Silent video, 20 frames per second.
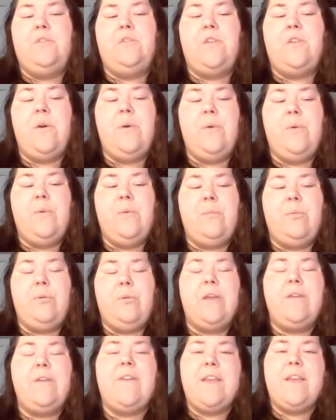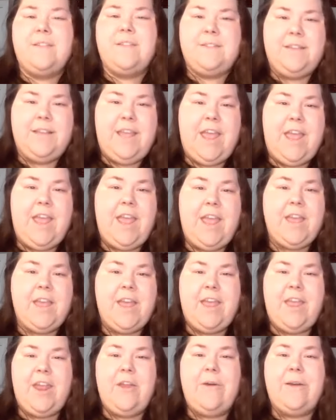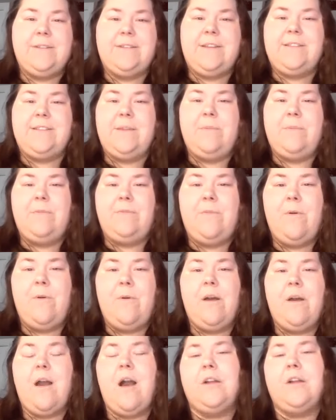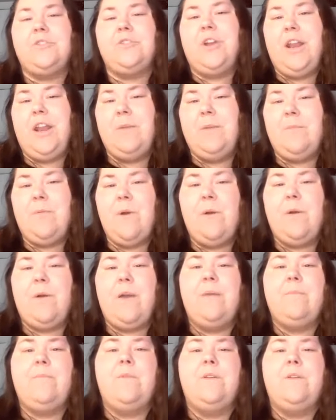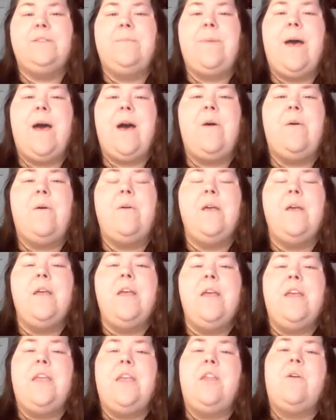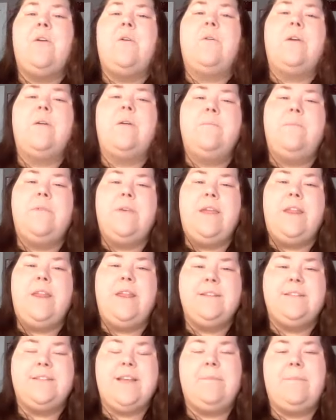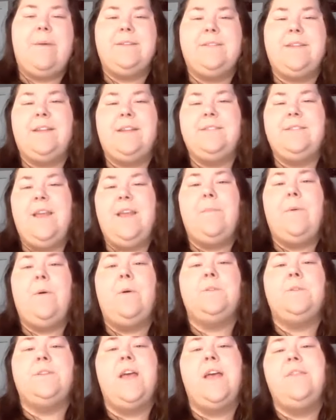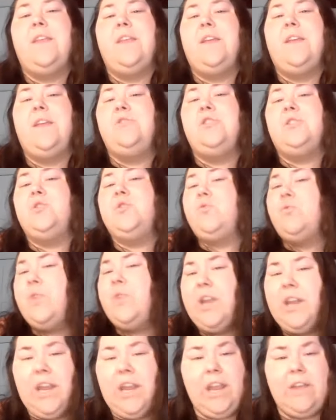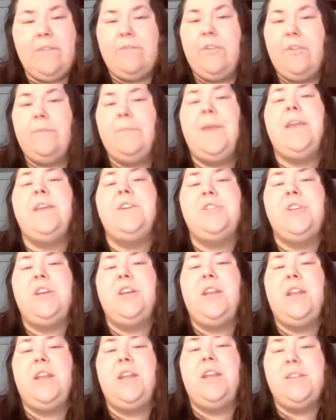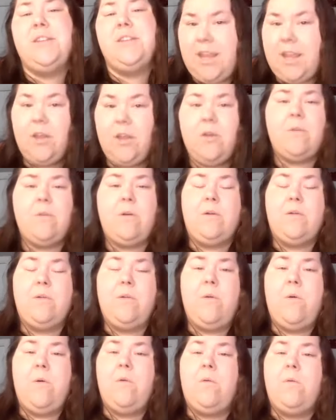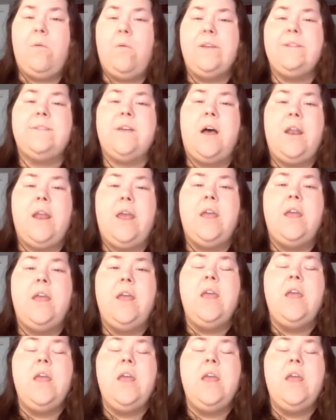So previously, as I said before, our training program was about, completing side-by-side samples and then just reading information and taking quiz on it.